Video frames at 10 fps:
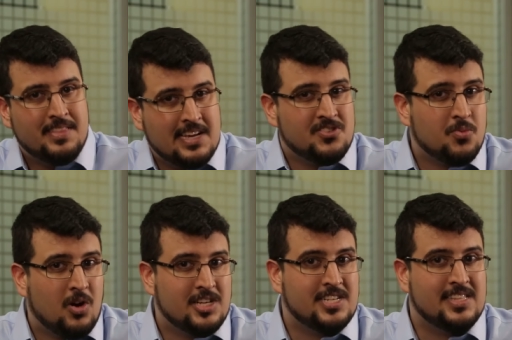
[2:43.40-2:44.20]
Thanks for
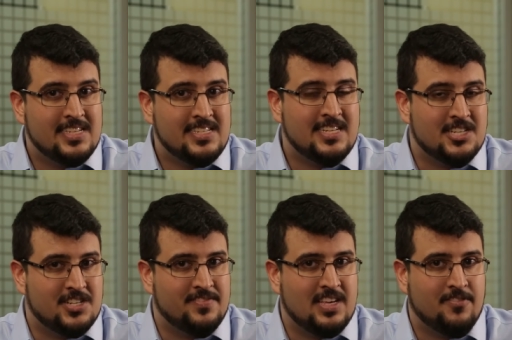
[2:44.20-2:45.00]
watching this
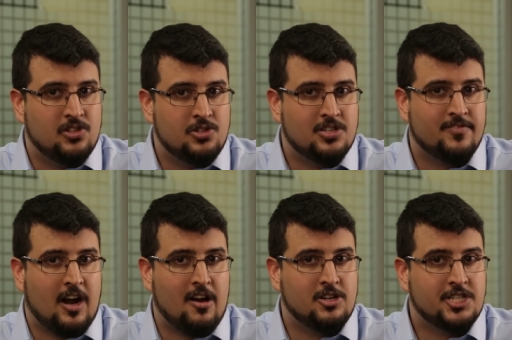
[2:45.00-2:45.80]
edition of The Evolution of
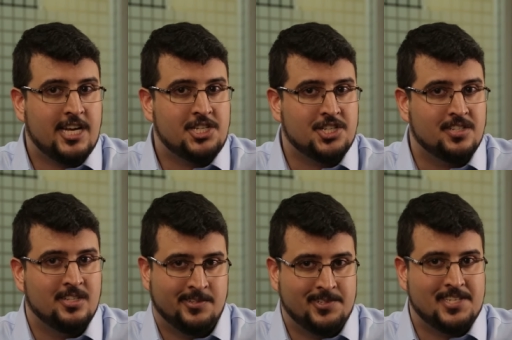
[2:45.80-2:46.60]
Higher Education.
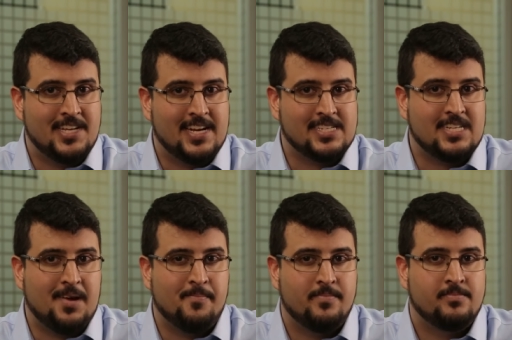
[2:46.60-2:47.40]
We'll see you next
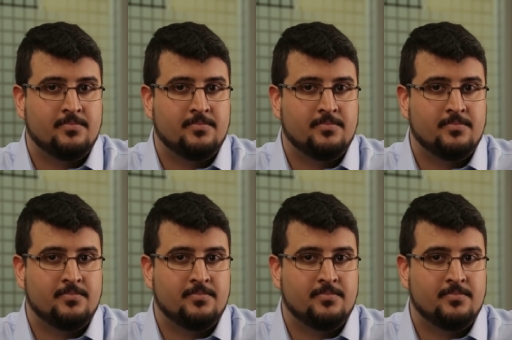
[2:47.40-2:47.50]
time.